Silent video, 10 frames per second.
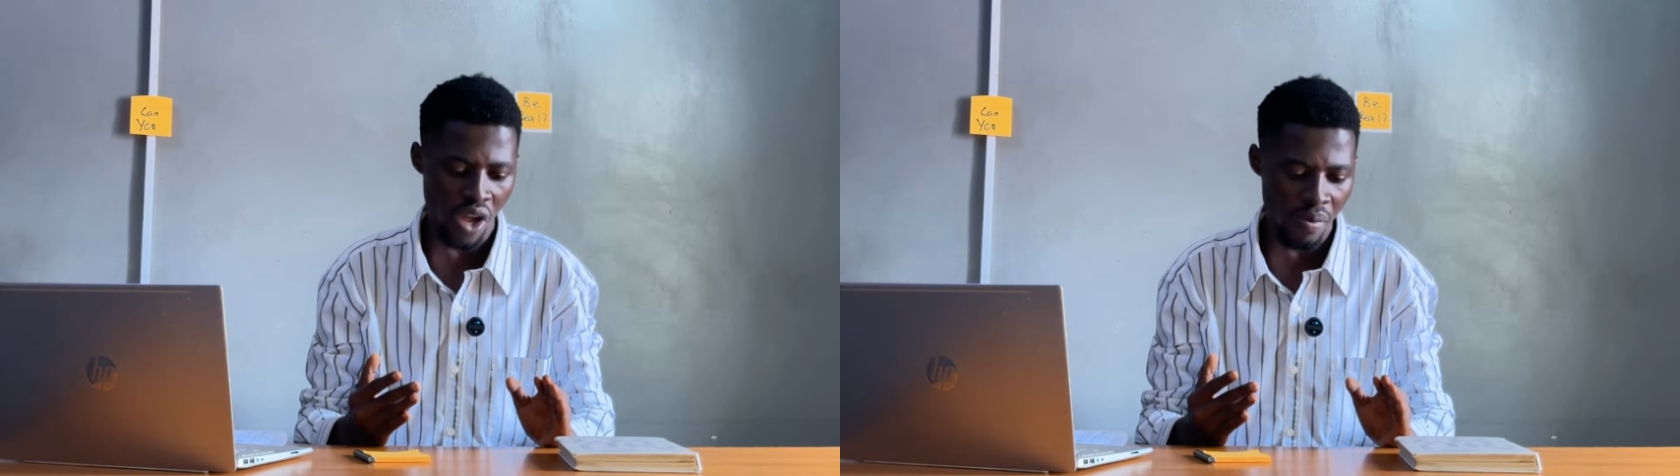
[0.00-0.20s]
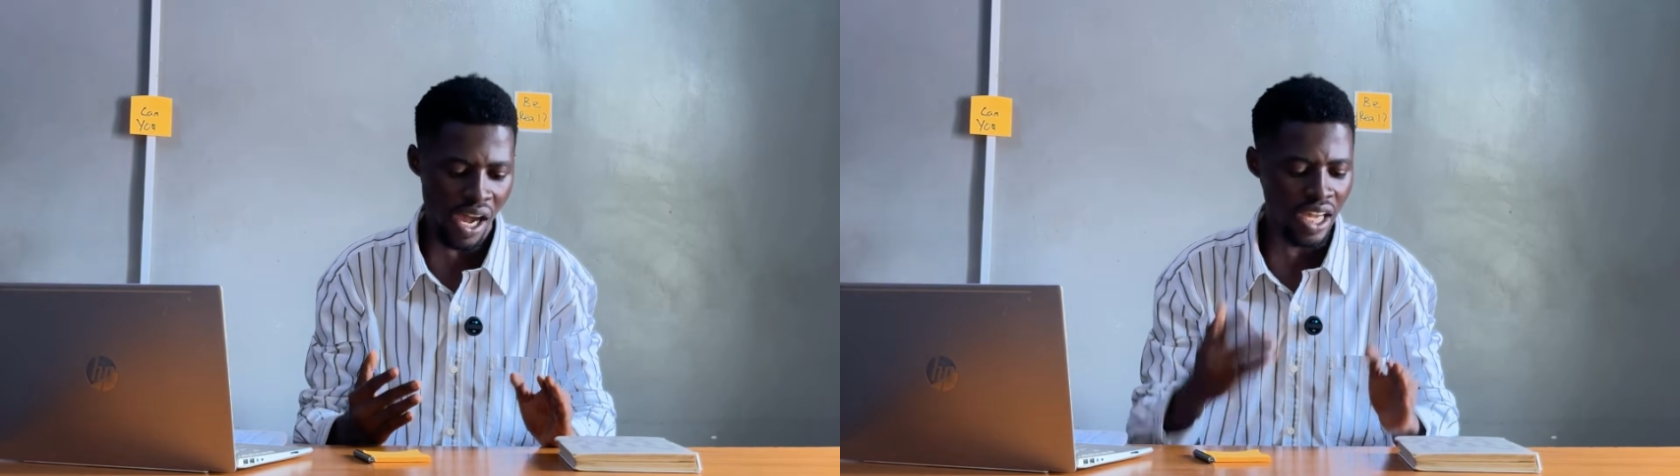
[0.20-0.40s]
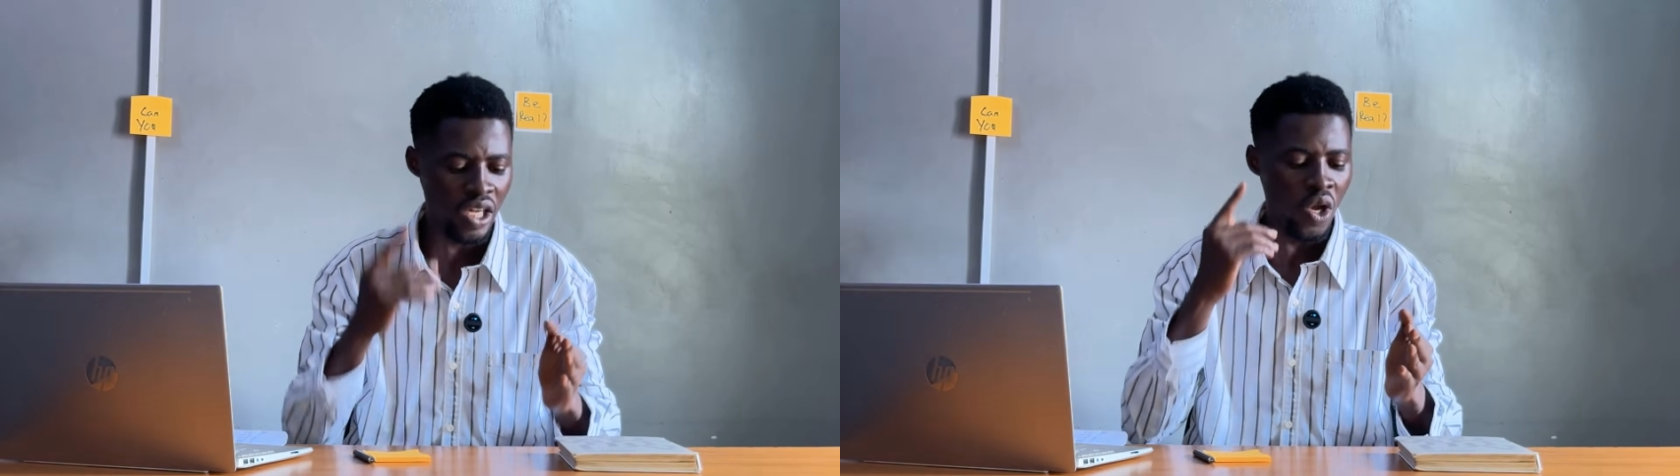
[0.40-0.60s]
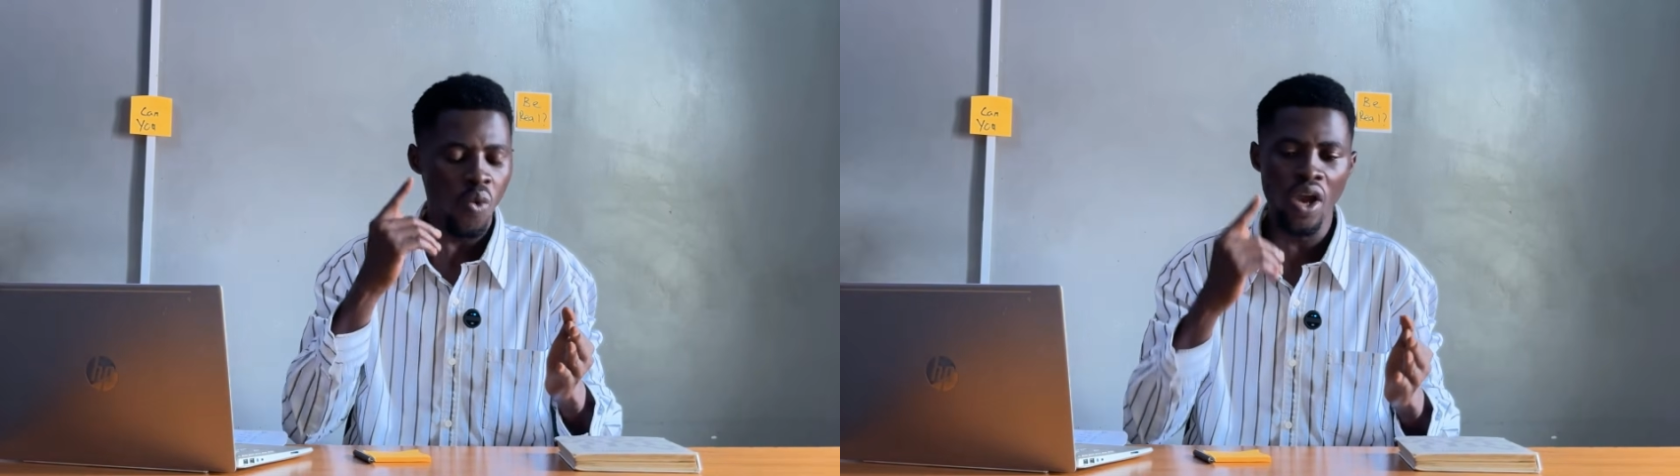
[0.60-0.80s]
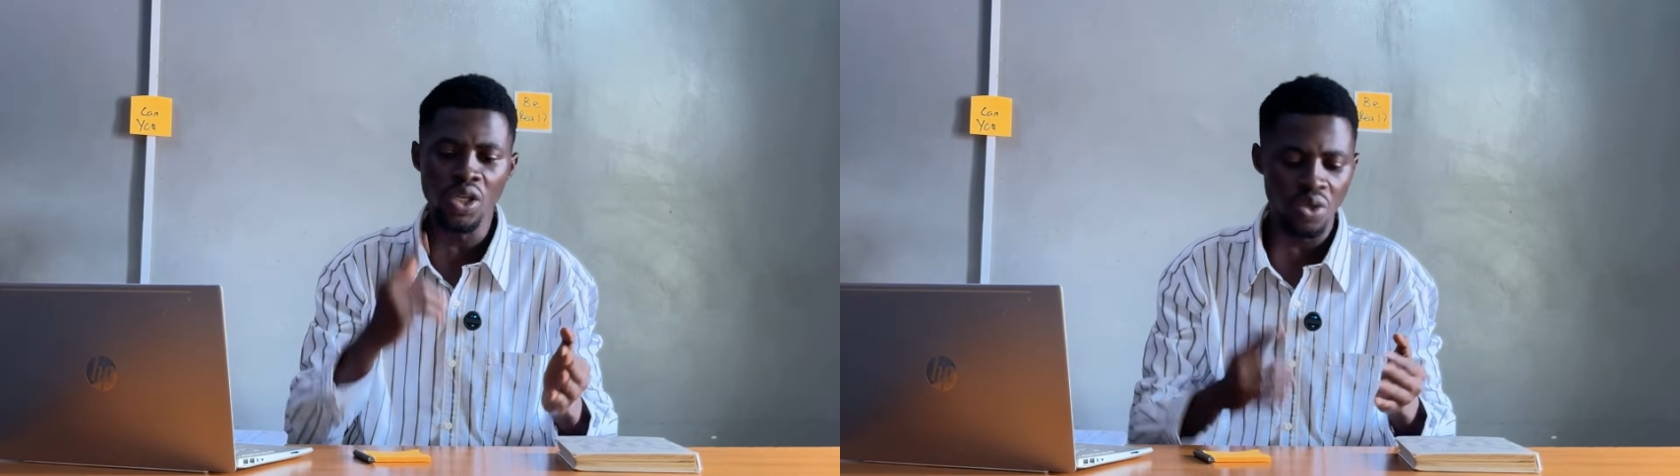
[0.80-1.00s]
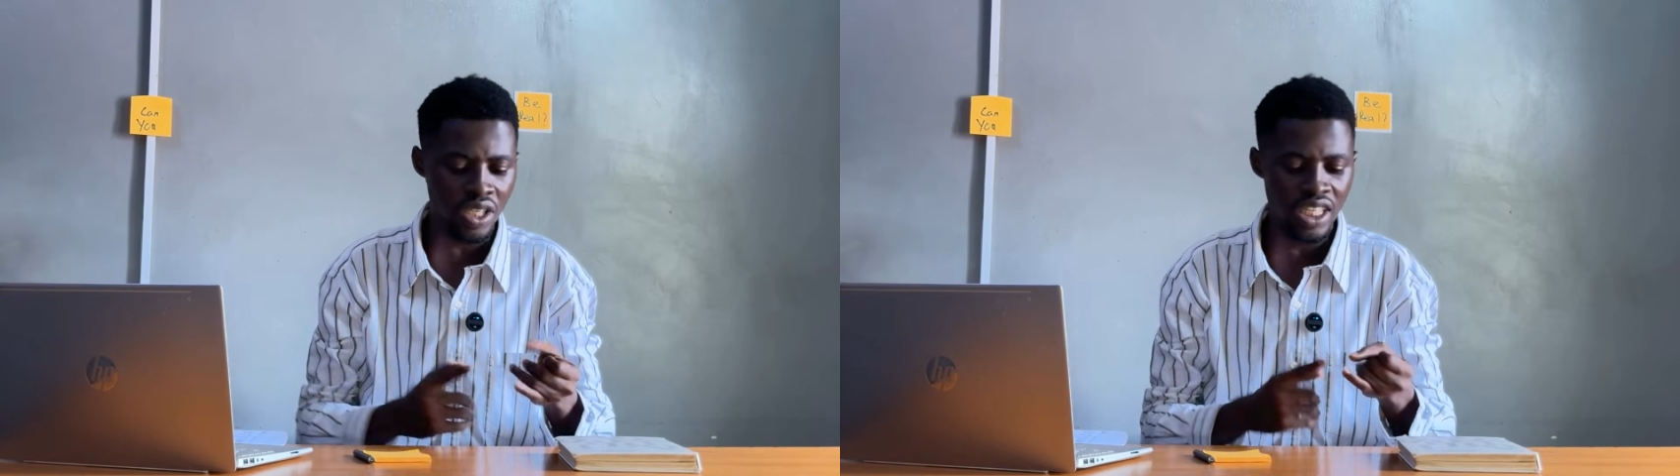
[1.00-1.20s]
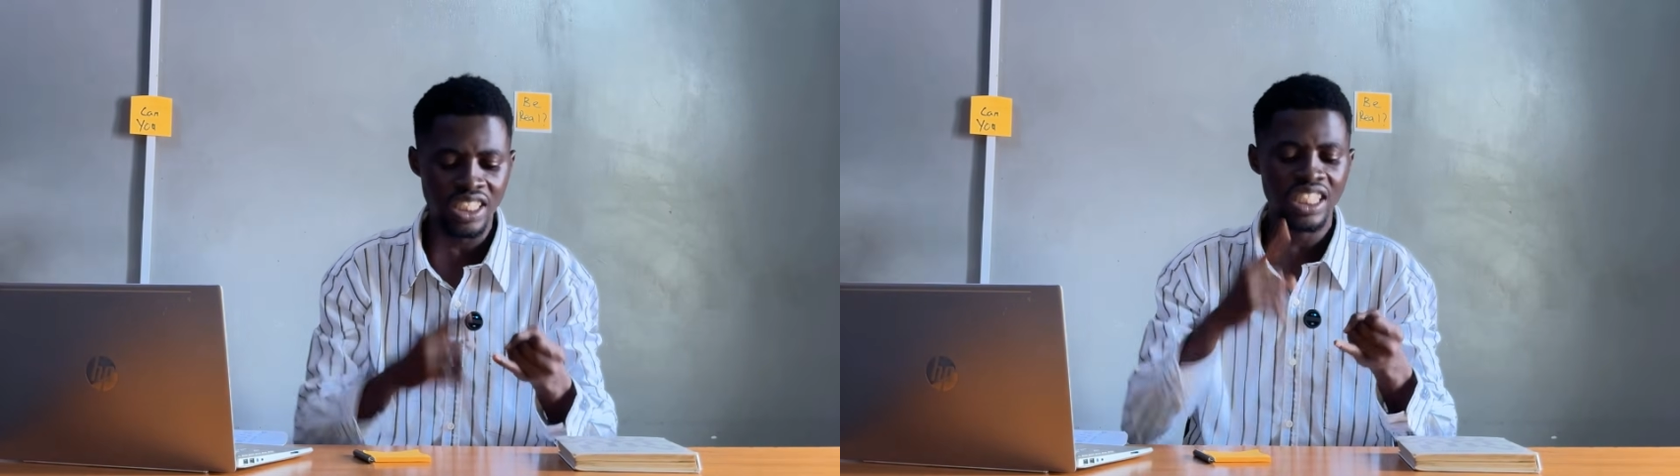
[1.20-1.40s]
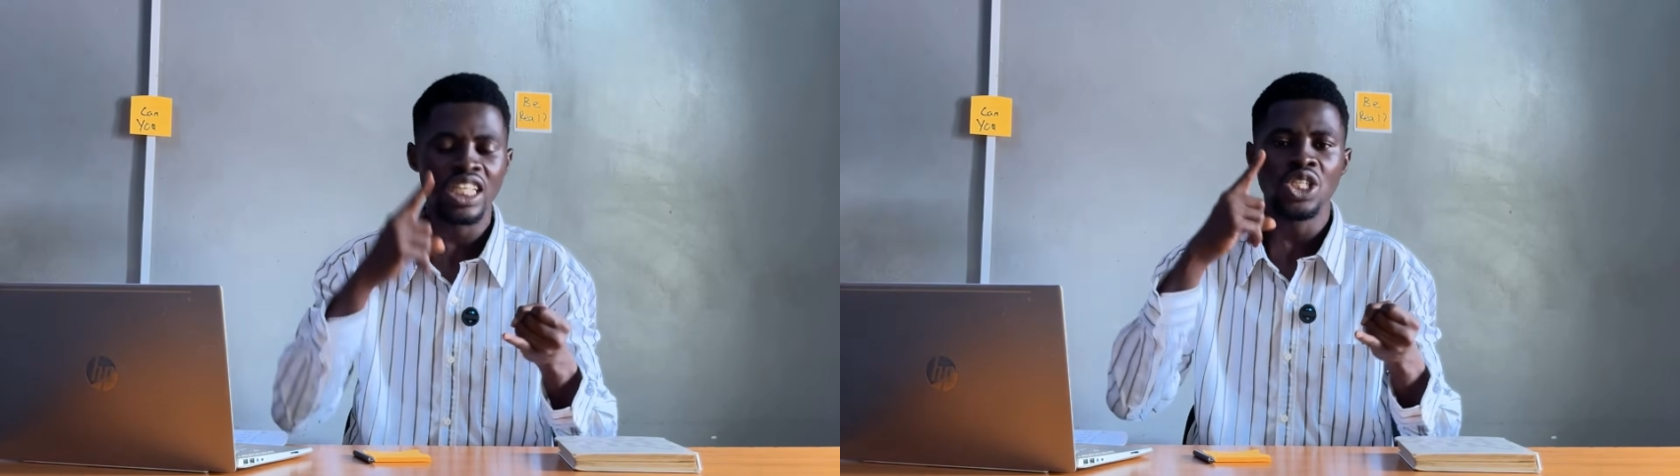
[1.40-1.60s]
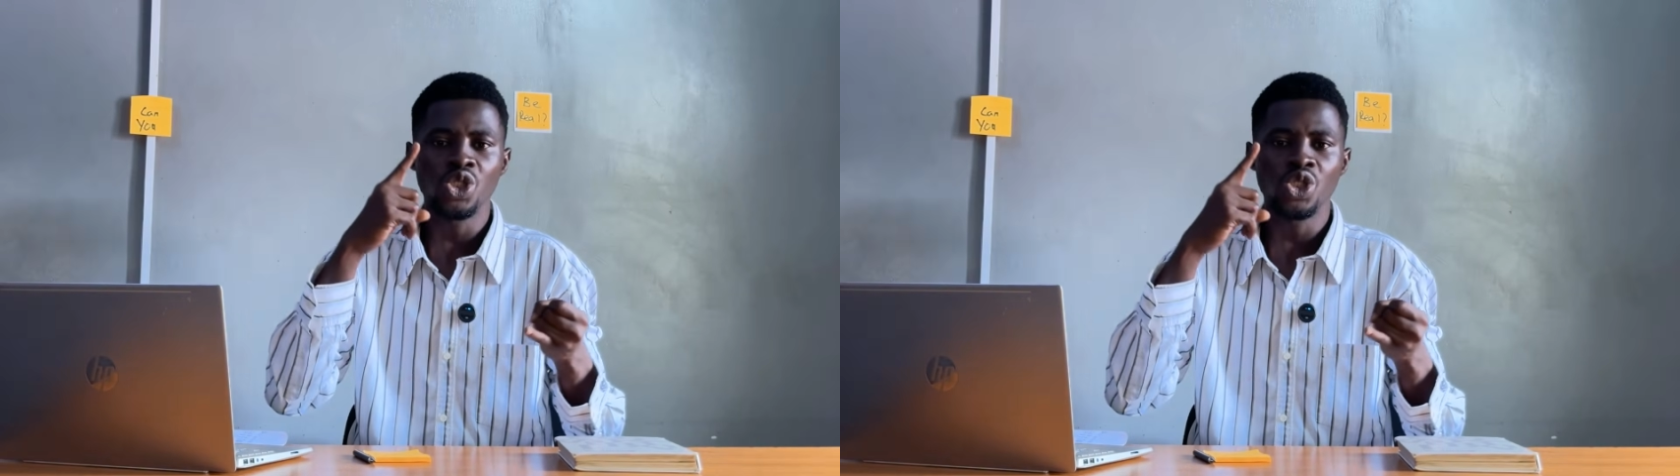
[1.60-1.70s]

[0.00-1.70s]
whereby when you read,